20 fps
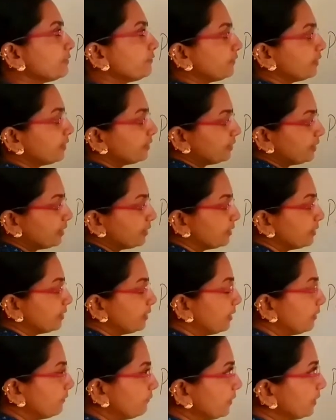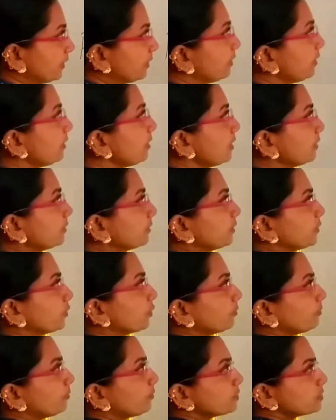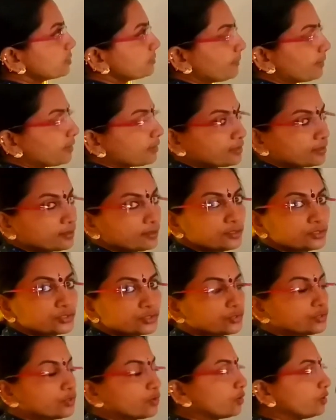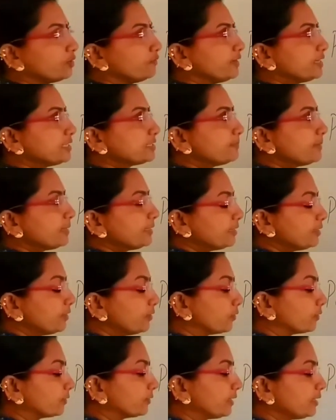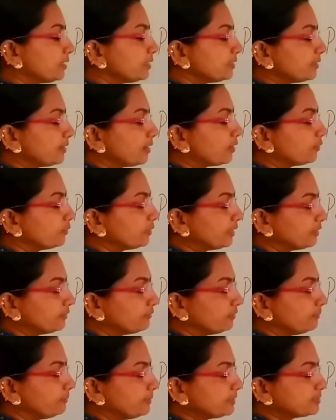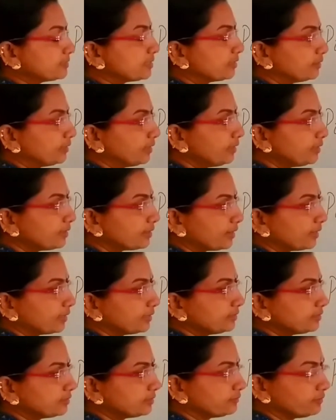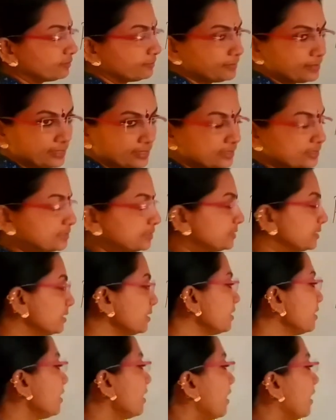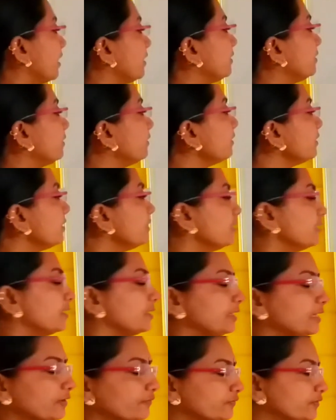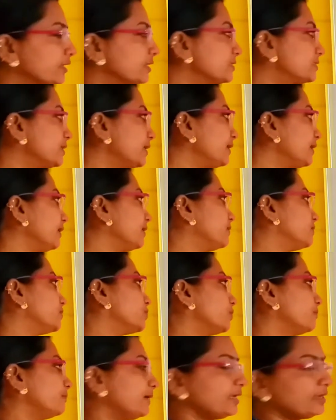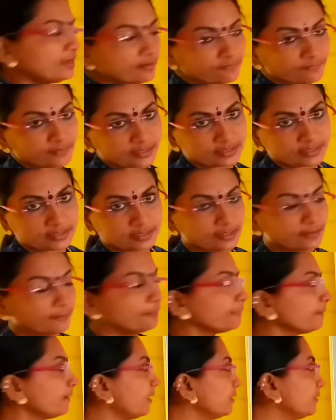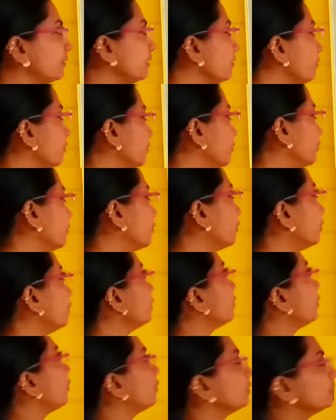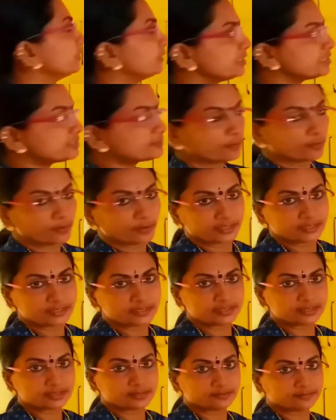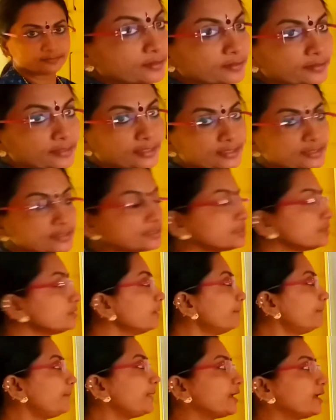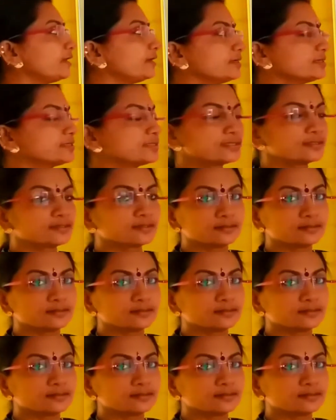you are taking a figure, the topmost part should always be the northern, down it will be southern, right it will be east, and left hand side it should be west. I think you got all these points. Next, planets.